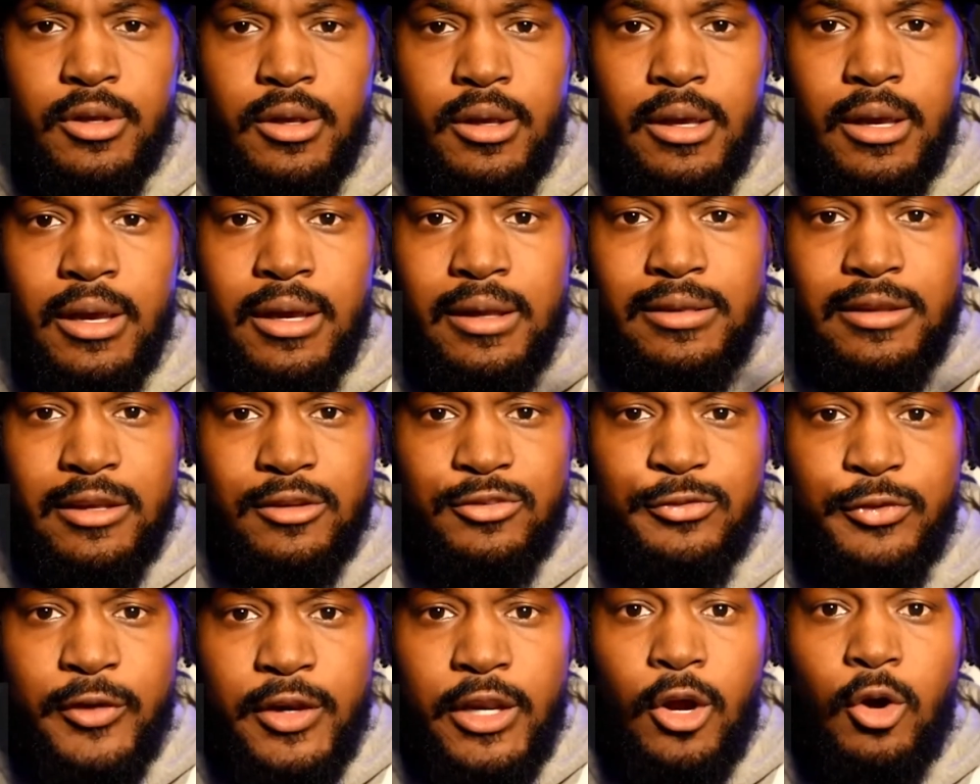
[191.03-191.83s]
This
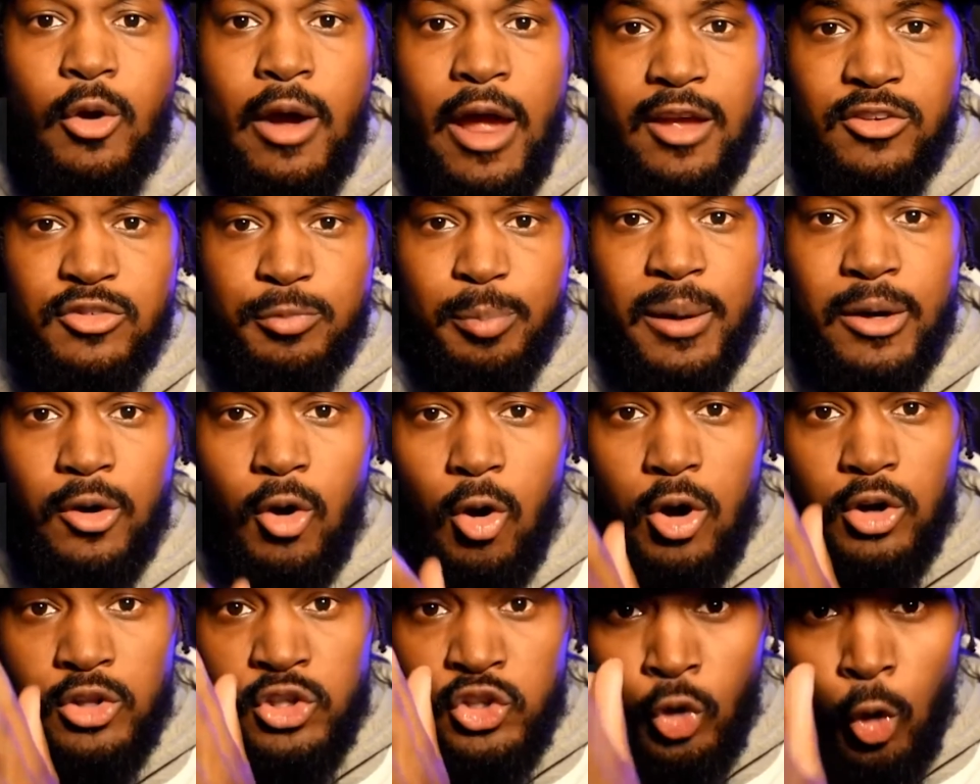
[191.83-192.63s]
video has been
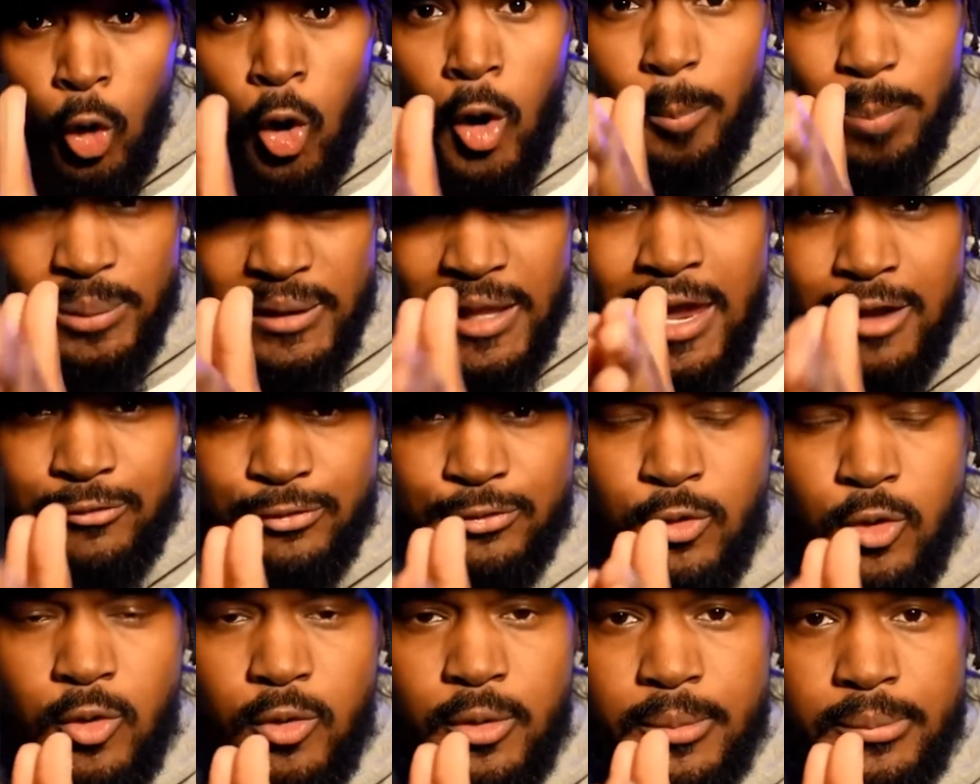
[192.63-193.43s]
on your
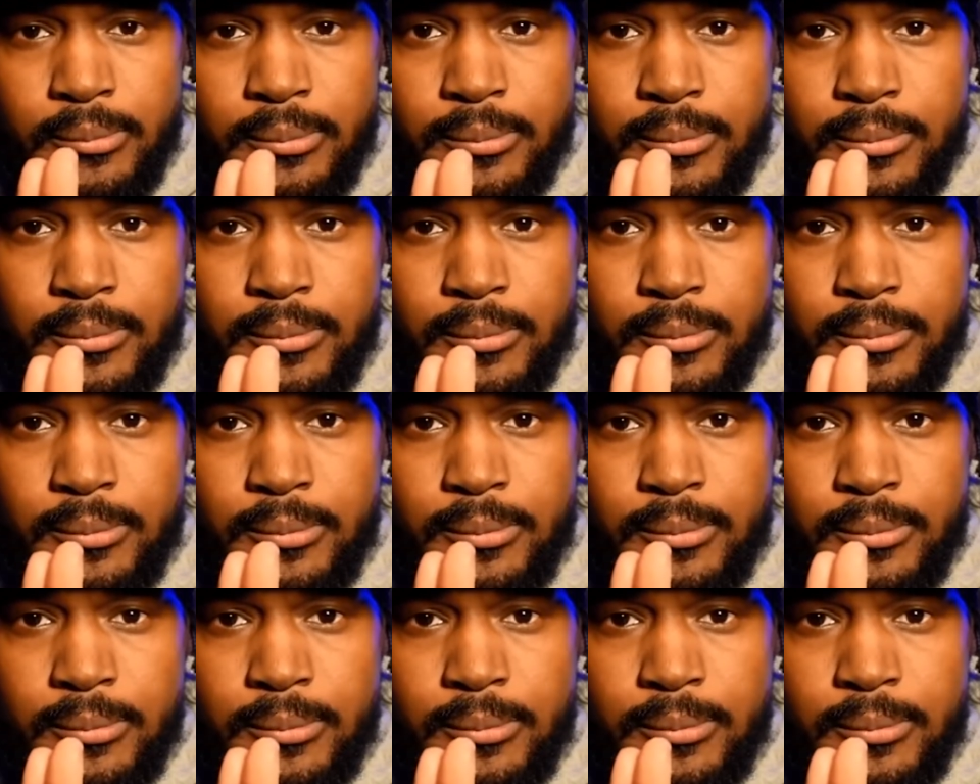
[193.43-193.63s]
platform.